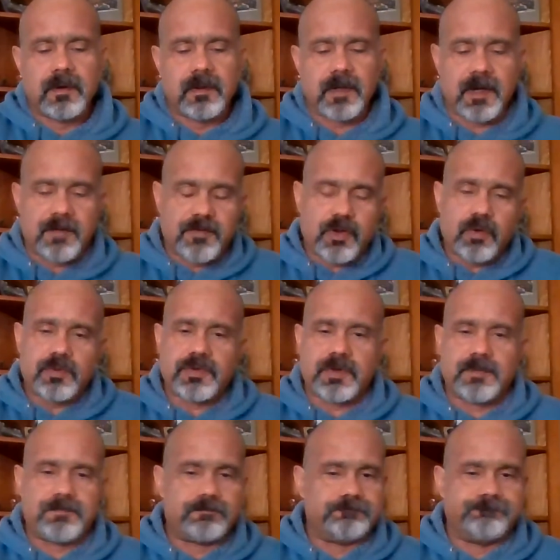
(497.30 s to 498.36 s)
Like I've told
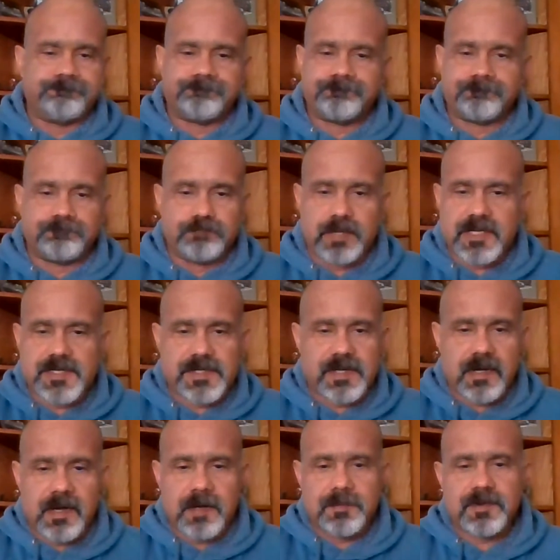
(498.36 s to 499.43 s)
you a bunch of
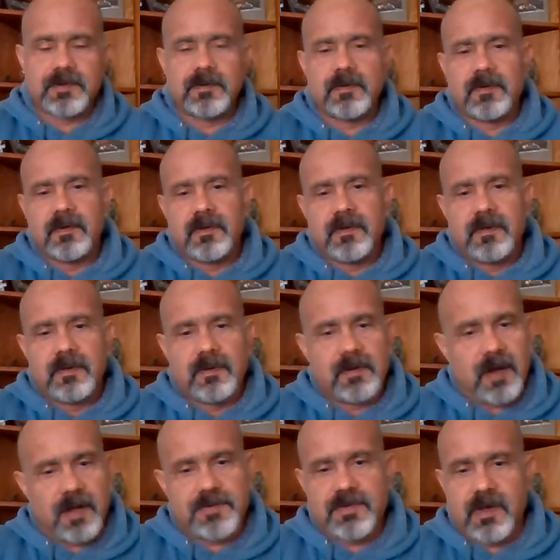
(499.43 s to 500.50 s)
times,
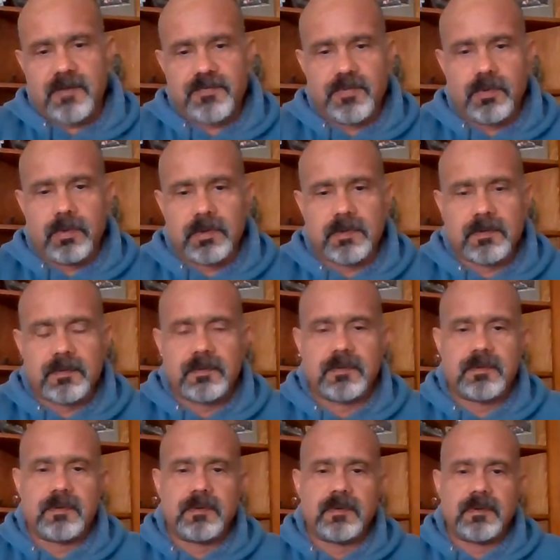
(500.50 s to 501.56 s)
God's not fooled.
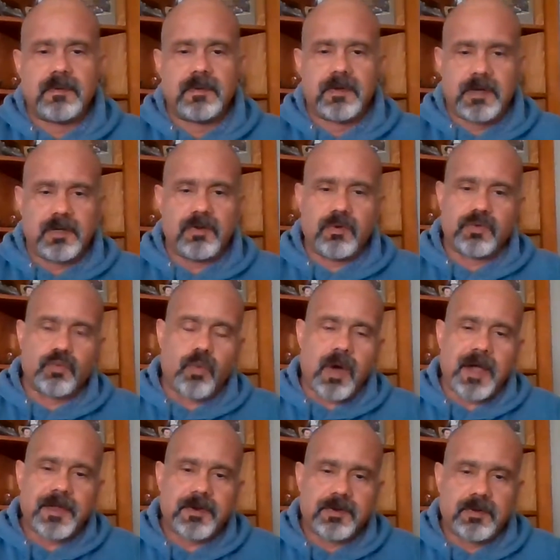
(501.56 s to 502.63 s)
He knows
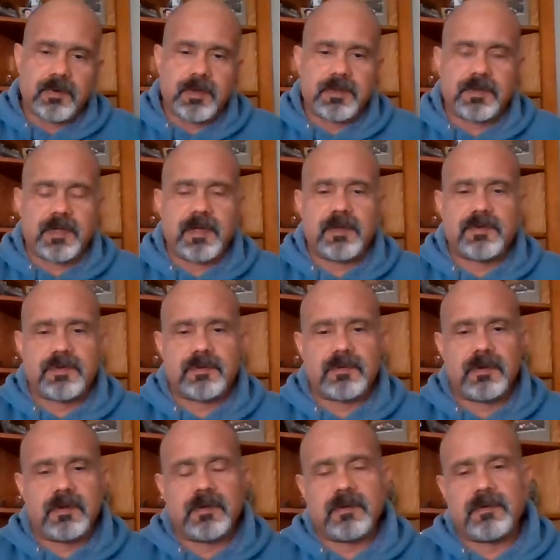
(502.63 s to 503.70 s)
why you're doing things,
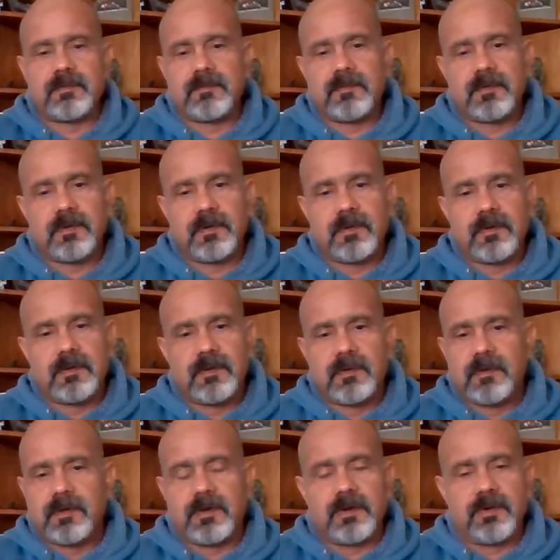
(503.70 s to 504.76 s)
and
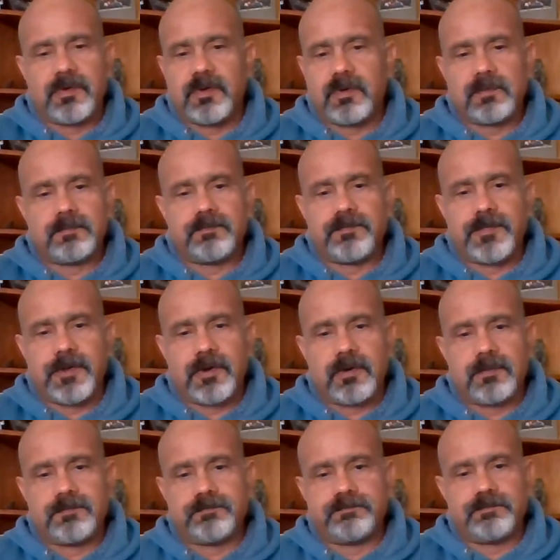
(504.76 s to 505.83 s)
he knows
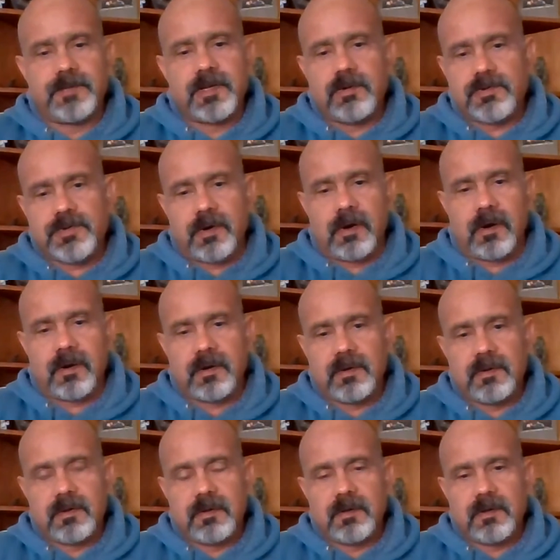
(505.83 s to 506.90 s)
your heart.
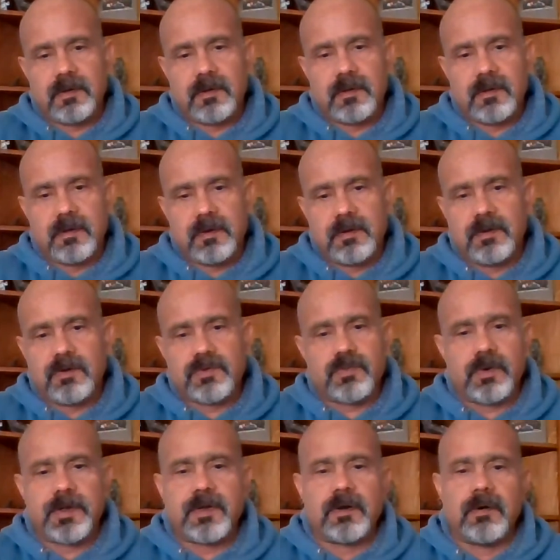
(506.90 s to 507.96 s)
He knows
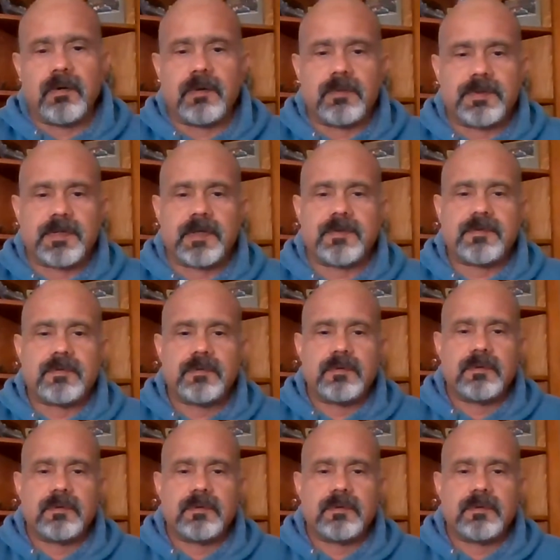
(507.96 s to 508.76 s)
where you're going with this.